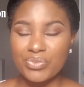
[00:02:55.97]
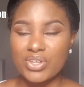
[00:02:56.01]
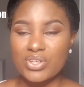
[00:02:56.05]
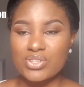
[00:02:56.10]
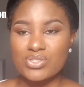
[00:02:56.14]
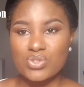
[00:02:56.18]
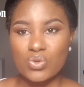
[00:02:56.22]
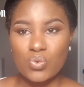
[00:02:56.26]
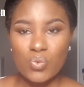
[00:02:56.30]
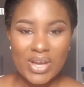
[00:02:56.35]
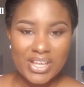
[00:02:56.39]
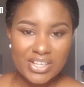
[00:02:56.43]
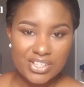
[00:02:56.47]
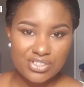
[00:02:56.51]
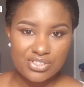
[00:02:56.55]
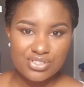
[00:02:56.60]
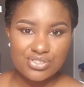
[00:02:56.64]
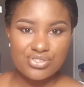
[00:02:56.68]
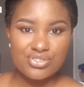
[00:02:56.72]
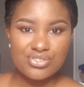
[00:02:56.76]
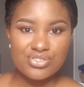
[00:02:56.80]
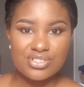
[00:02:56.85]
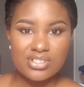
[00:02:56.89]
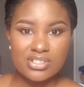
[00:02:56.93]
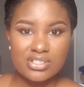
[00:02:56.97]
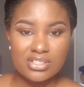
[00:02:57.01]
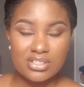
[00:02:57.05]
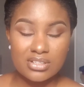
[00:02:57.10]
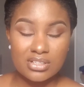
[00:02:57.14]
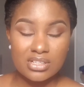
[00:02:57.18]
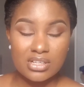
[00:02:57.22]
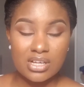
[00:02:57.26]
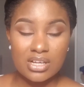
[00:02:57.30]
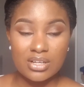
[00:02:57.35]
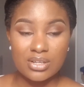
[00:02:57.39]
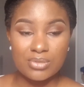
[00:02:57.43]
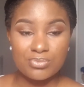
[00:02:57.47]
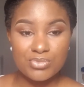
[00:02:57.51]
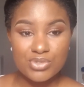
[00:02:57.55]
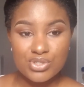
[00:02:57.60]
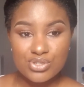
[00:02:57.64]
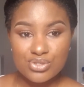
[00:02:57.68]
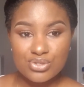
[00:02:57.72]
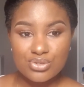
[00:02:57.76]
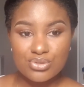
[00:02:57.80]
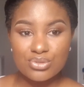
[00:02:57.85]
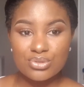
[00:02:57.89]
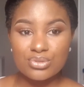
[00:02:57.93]
So why did you choose the
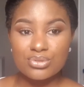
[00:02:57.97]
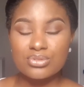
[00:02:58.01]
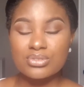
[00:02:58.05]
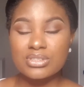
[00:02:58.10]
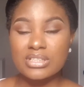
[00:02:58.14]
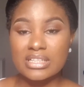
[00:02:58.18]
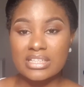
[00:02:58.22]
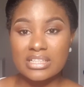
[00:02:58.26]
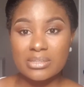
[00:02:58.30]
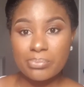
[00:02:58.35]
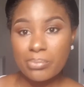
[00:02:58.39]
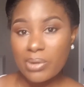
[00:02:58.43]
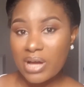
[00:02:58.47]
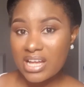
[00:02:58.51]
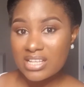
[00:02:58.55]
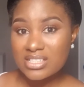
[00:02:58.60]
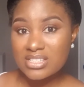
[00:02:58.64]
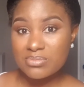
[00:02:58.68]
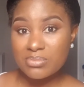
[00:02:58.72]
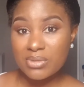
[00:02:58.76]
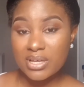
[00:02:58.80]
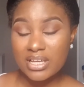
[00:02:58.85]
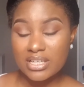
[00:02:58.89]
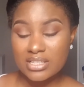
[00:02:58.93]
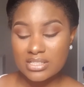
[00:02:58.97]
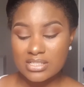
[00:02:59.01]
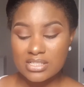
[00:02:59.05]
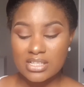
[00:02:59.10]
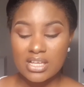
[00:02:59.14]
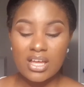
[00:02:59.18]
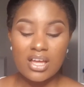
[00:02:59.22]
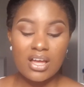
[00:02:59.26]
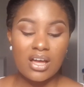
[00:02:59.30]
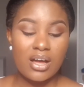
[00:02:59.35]
school, the department?